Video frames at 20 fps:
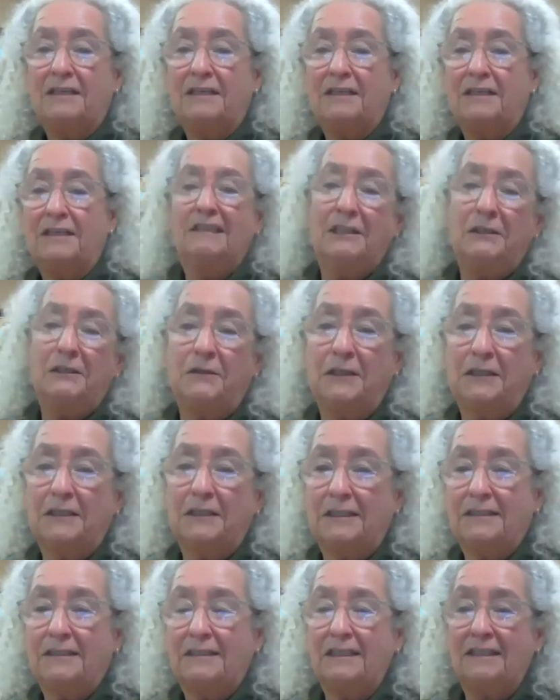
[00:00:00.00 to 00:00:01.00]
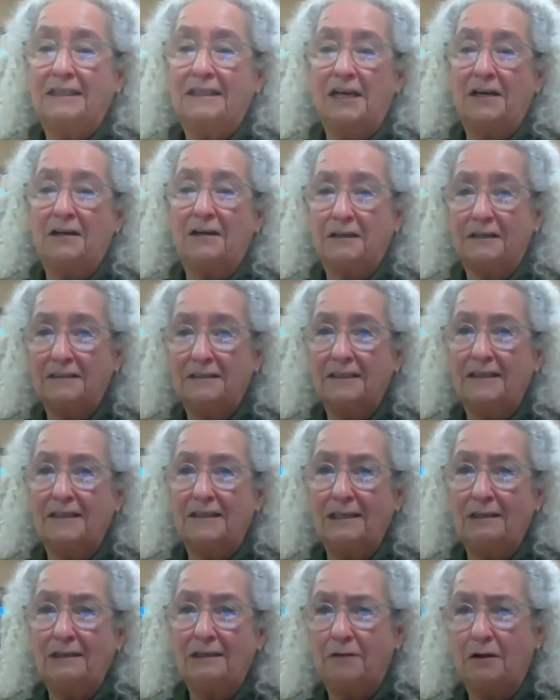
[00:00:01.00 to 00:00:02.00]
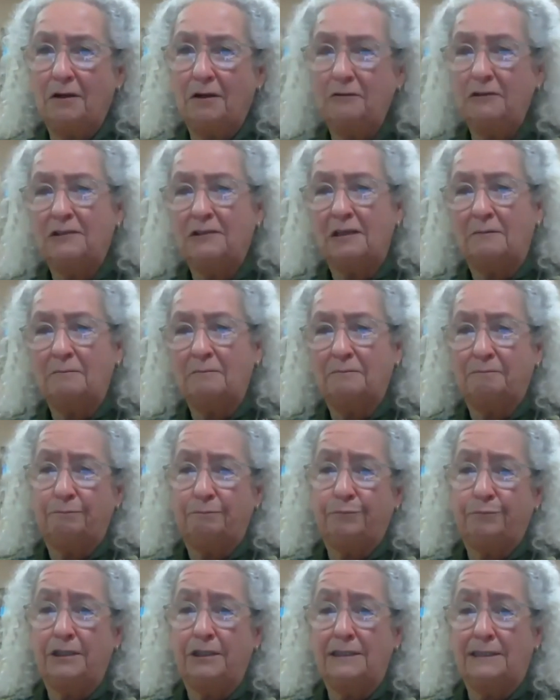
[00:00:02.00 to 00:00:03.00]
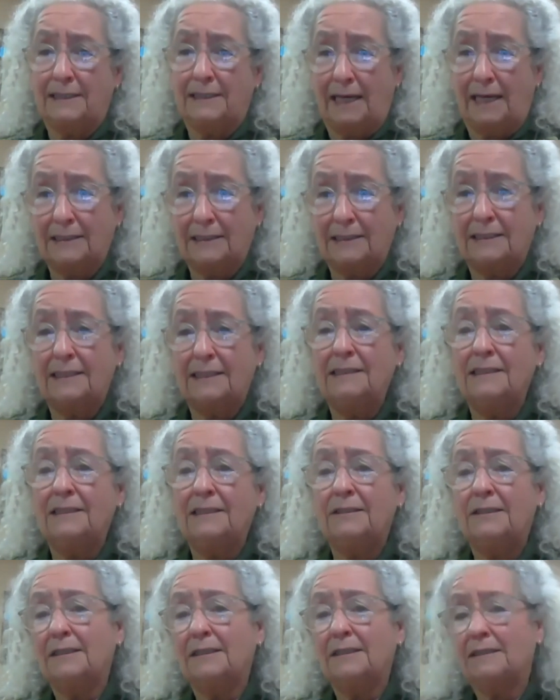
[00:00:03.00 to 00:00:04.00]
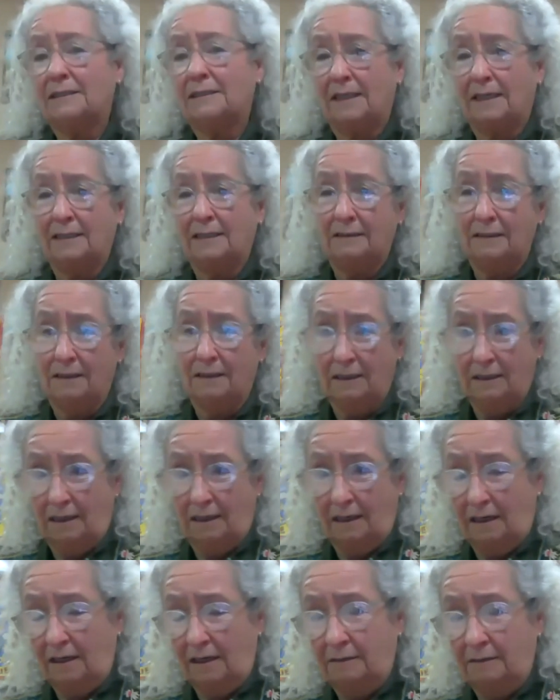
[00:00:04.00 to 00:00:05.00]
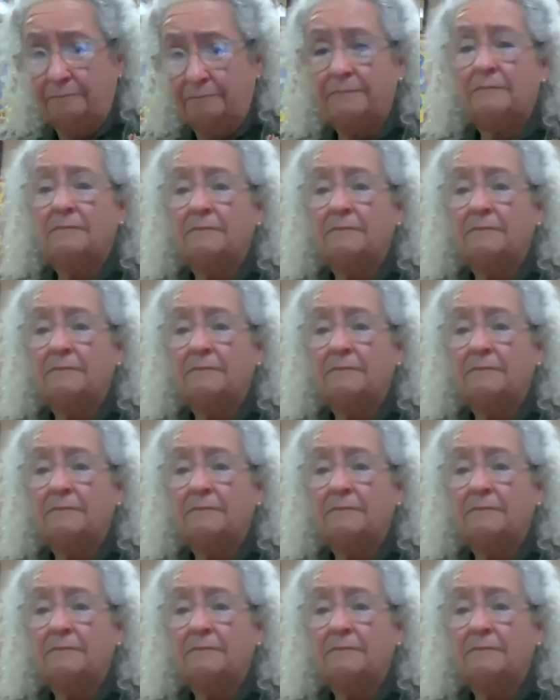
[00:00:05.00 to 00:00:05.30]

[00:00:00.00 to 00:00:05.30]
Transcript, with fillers: uh, lyric that's in there. And then he wrote some pretty sexy lyrics that uh,